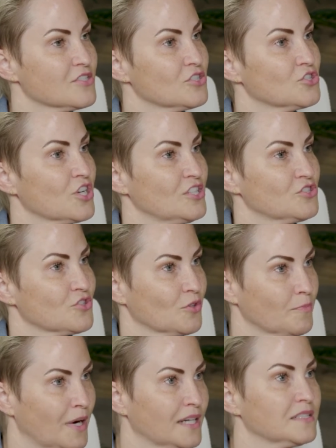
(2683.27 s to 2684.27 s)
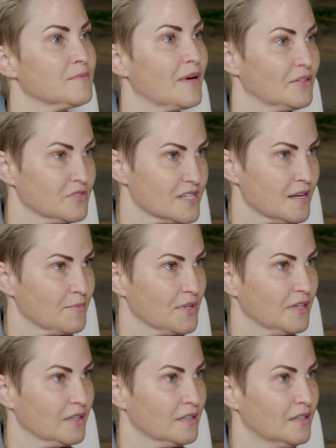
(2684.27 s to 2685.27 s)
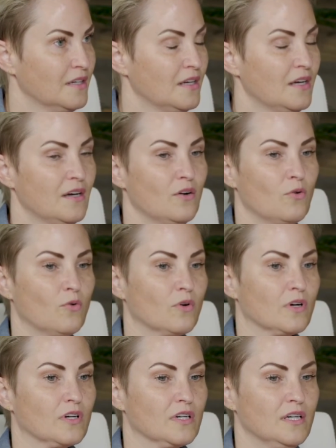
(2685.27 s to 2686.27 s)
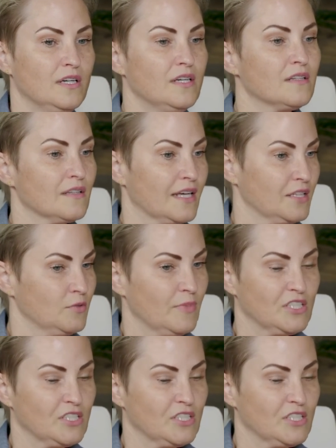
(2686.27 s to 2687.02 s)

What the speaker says: to change their mind about something. Or like you